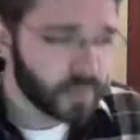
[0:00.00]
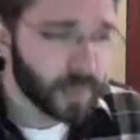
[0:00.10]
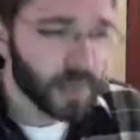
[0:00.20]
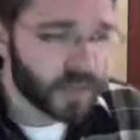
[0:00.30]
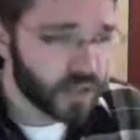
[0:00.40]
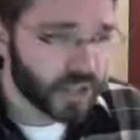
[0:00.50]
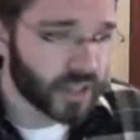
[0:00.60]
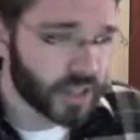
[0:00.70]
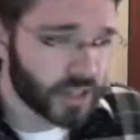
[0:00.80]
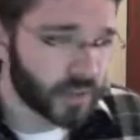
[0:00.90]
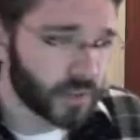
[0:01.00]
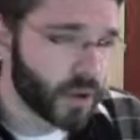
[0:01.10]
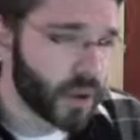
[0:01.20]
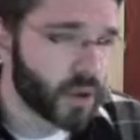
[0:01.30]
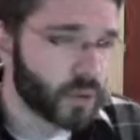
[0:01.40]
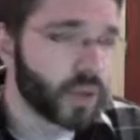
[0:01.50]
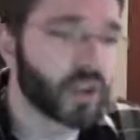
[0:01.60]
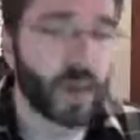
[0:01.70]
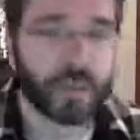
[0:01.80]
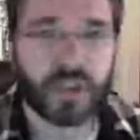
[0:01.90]
there's a, a real
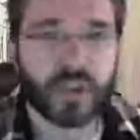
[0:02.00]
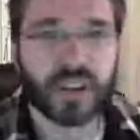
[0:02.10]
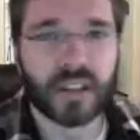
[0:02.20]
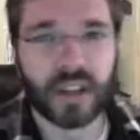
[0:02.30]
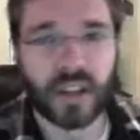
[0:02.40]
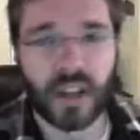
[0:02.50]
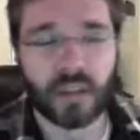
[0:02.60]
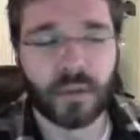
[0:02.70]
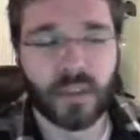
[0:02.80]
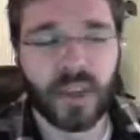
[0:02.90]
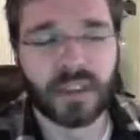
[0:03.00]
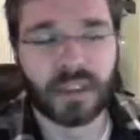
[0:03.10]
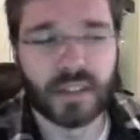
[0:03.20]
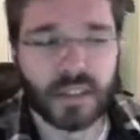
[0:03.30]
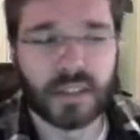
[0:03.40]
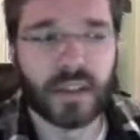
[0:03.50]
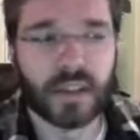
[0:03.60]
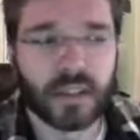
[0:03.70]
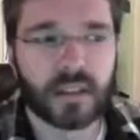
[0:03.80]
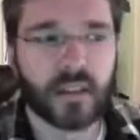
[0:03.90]
opportunity that I don't think
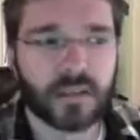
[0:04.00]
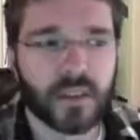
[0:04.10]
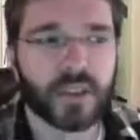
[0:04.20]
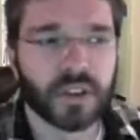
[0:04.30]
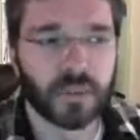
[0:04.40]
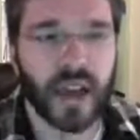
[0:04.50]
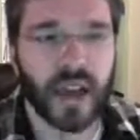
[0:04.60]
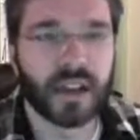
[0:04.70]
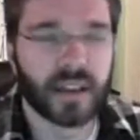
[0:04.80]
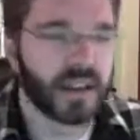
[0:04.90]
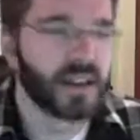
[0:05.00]
existed a few years back.